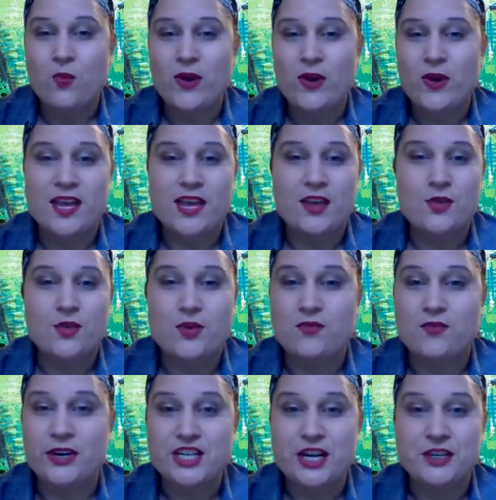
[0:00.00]
You
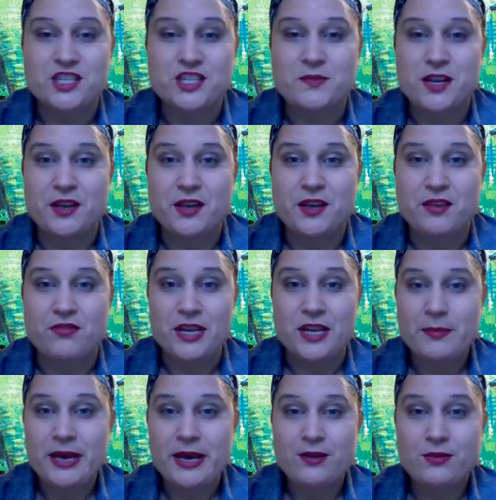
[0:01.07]
can reach out to me through
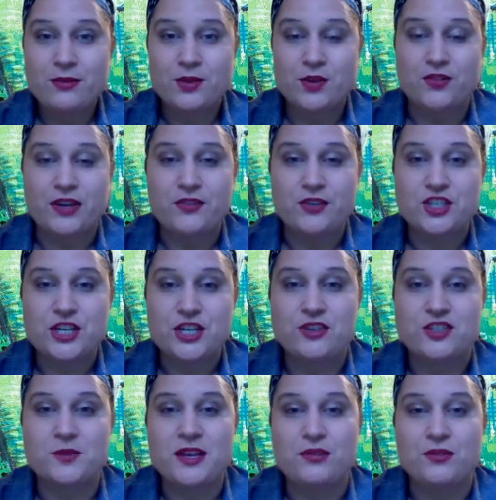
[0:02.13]
email, you can reach
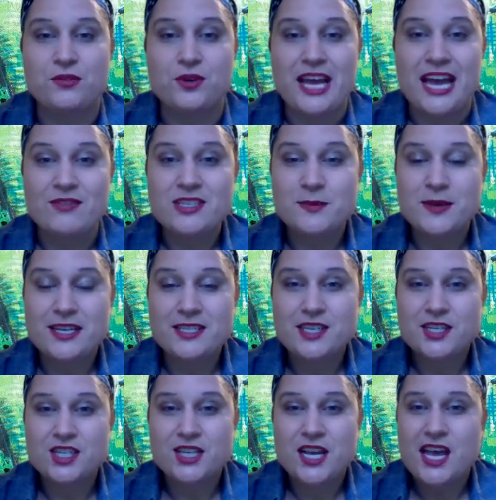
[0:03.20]
out to me through Canvas
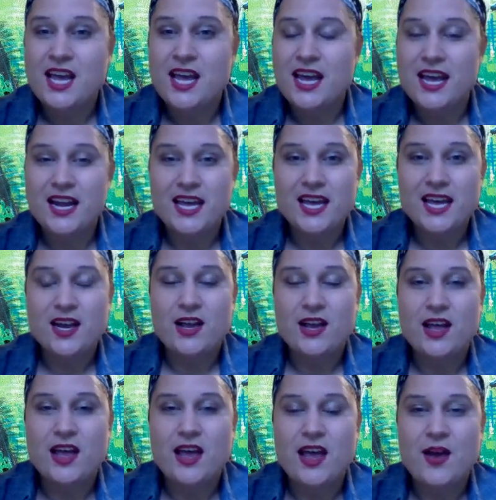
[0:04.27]
message. And
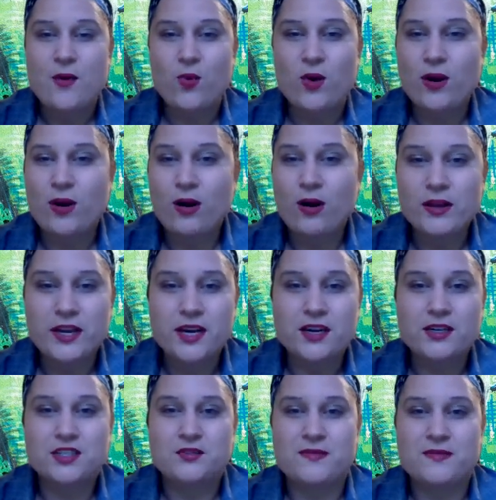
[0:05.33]
again, we're all
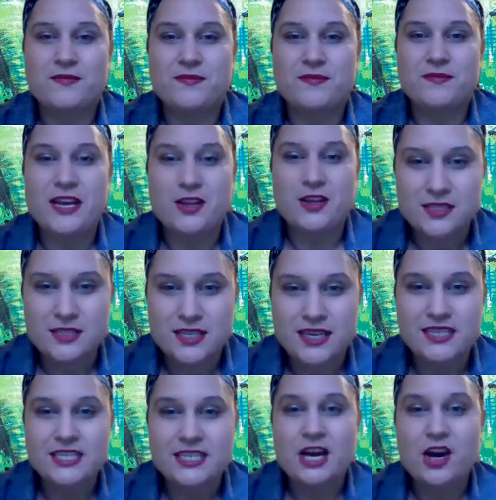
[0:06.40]
here to make you
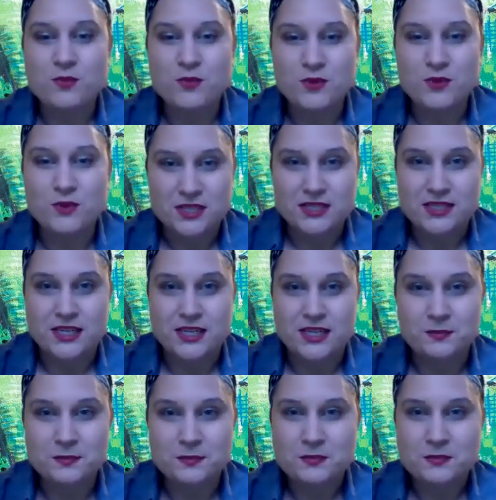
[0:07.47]
succeed, to help you succeed.
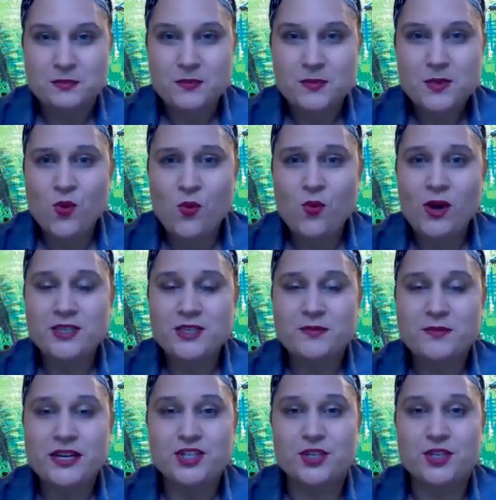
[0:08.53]
We want
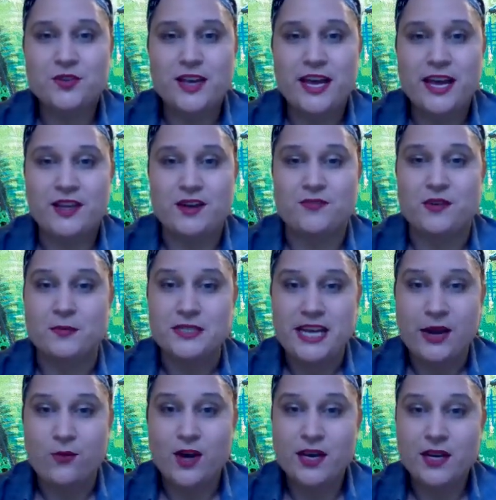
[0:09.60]
to make sure you get there from
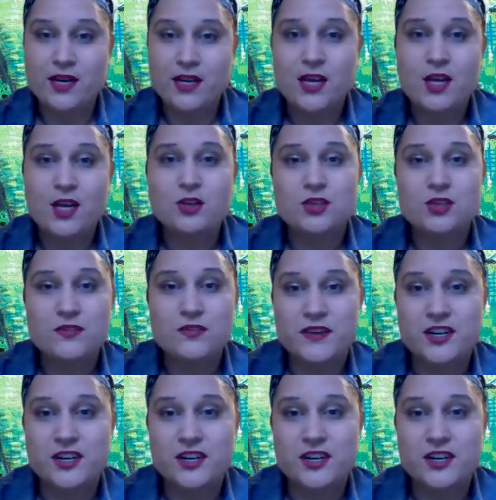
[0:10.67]
day one to the